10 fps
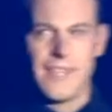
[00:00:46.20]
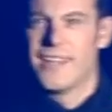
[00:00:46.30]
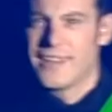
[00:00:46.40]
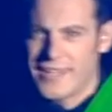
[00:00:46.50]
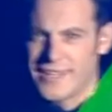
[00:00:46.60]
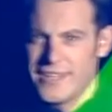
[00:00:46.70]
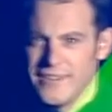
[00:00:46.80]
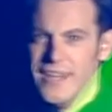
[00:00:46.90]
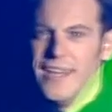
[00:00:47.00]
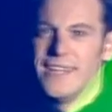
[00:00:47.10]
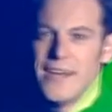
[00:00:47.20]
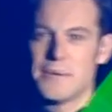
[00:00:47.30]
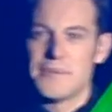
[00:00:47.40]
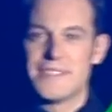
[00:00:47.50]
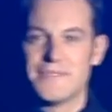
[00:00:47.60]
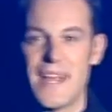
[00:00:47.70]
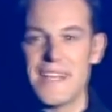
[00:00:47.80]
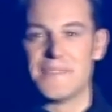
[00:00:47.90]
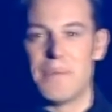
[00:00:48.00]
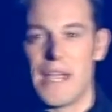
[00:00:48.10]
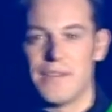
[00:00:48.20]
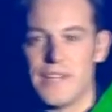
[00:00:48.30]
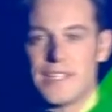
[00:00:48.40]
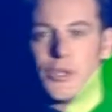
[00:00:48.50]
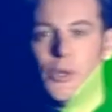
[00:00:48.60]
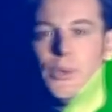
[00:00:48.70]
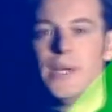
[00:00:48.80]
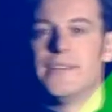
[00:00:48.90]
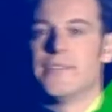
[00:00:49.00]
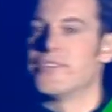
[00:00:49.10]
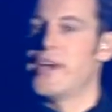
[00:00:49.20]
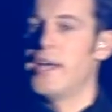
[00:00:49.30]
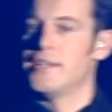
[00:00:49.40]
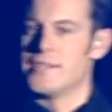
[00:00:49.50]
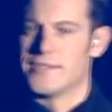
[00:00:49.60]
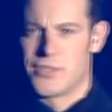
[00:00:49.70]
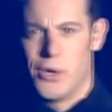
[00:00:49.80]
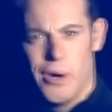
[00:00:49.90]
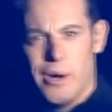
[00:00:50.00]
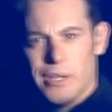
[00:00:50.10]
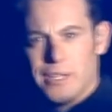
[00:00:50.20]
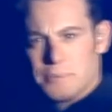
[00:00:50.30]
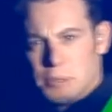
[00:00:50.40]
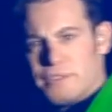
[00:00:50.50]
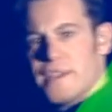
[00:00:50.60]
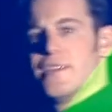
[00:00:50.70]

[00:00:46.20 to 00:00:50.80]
Thank you. Now, it was invented by a Victorian scientist called Professor Professor